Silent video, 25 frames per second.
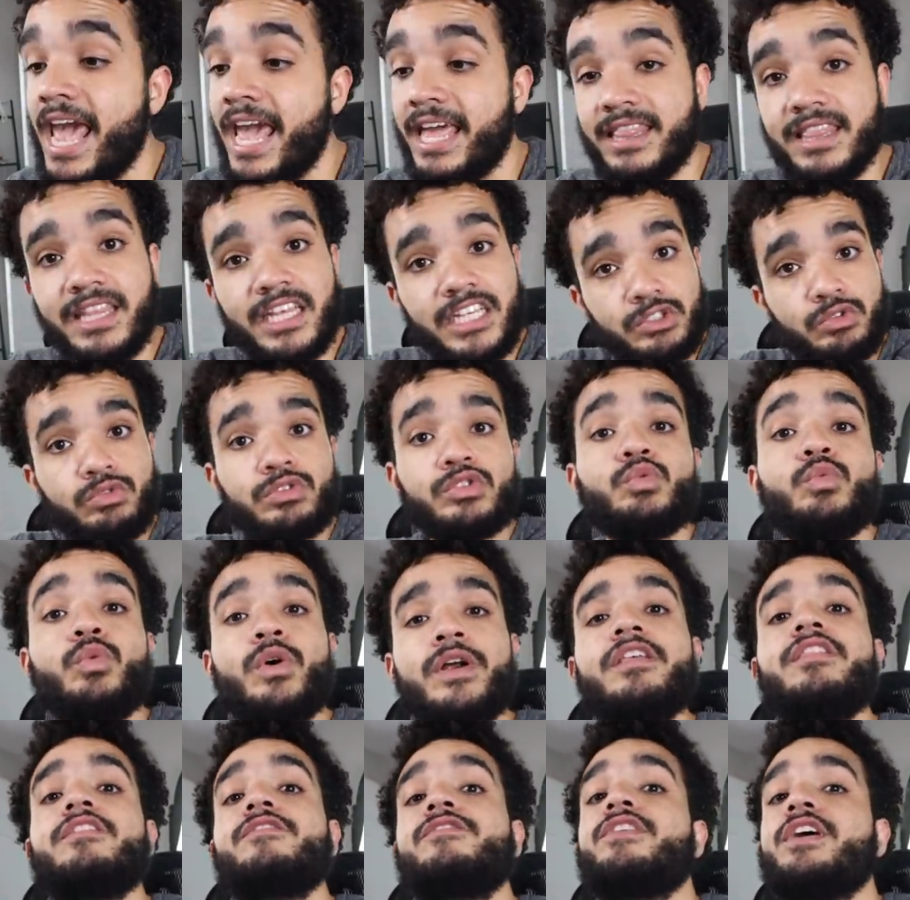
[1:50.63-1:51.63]
And this was
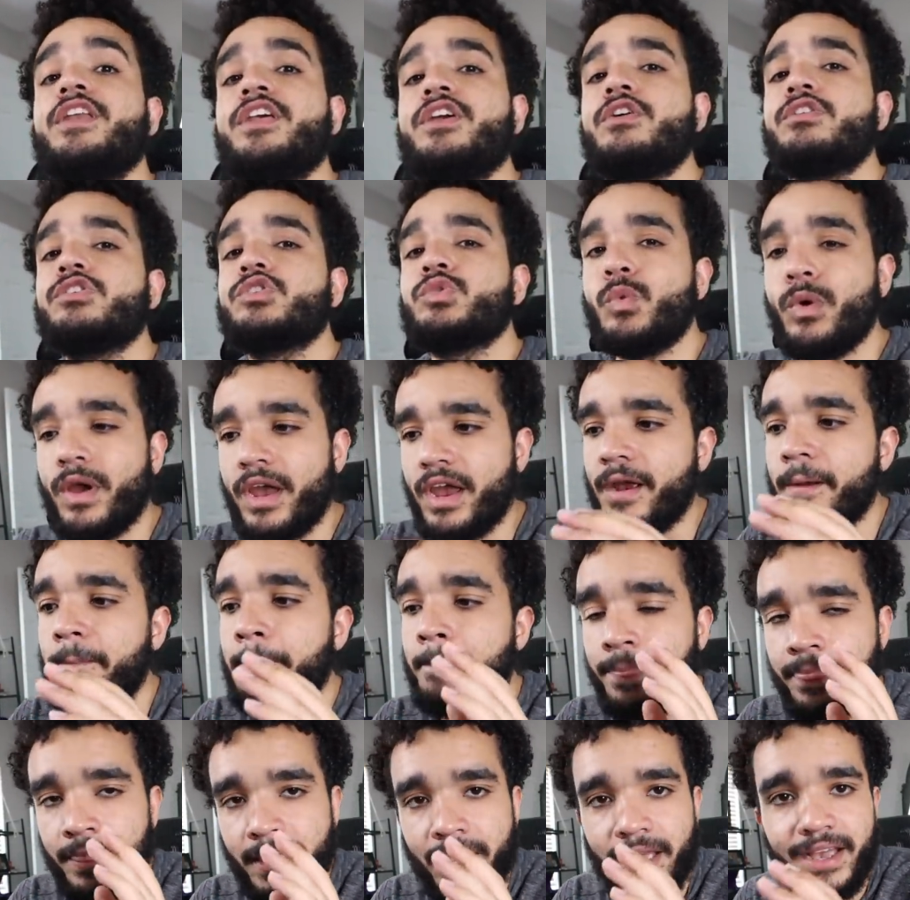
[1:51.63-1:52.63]
one of the videos
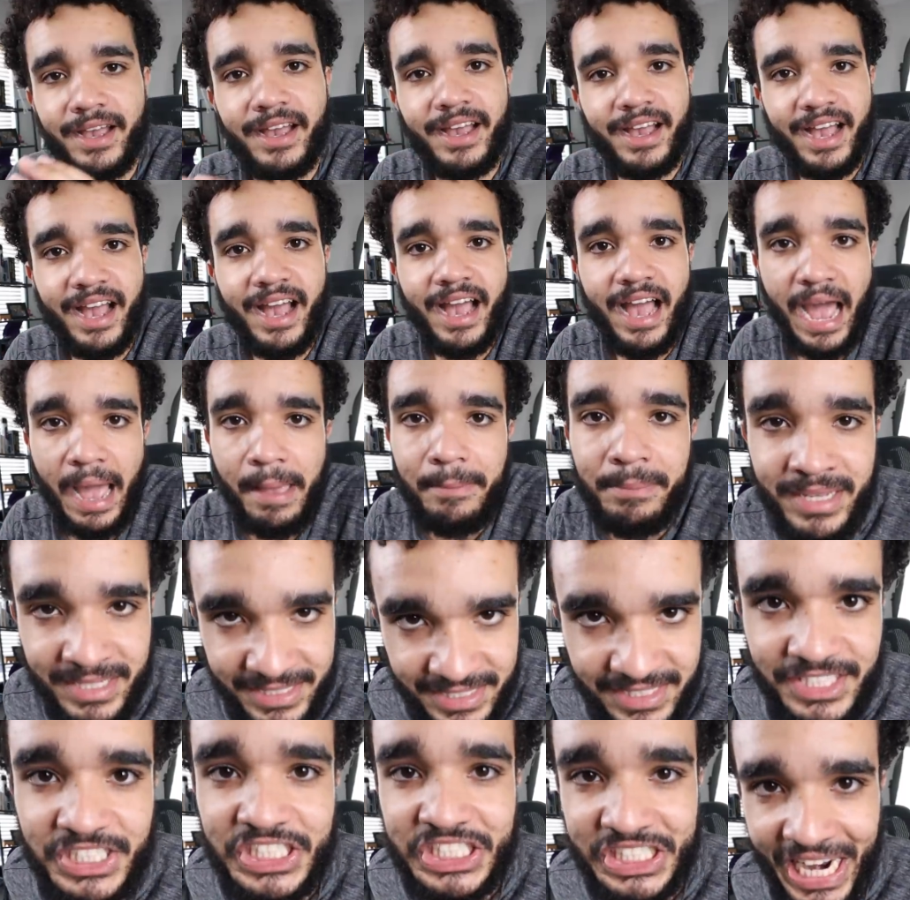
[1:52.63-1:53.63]
where I
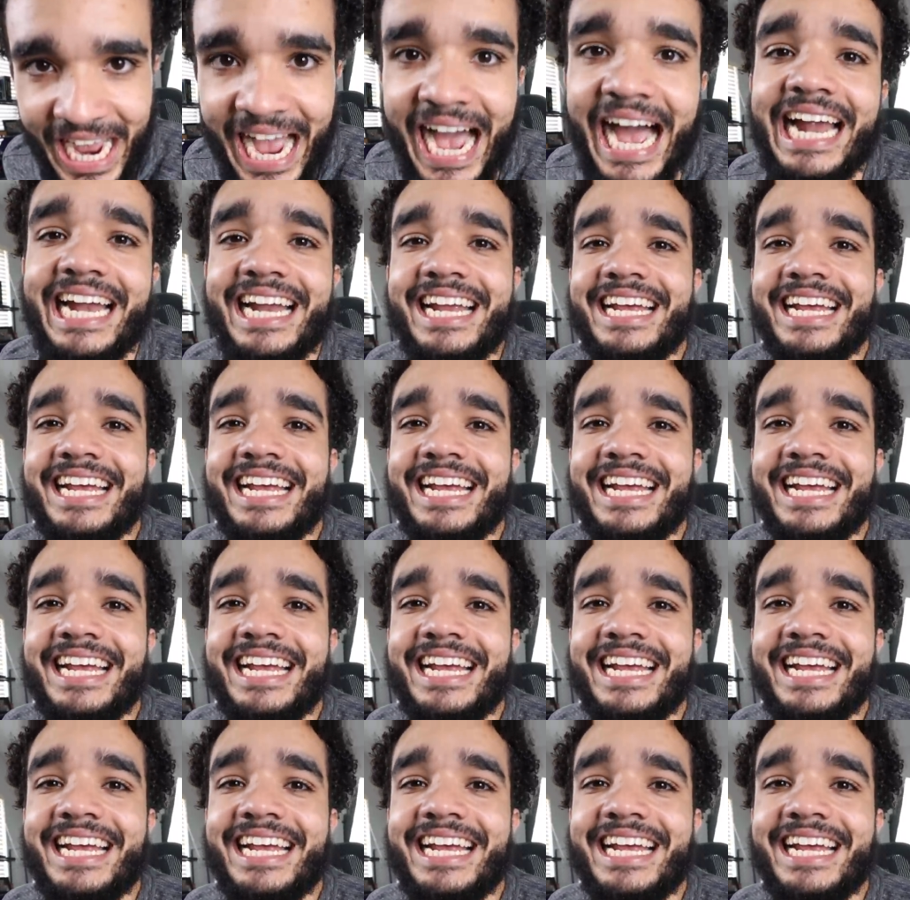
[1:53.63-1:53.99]
missed the shot.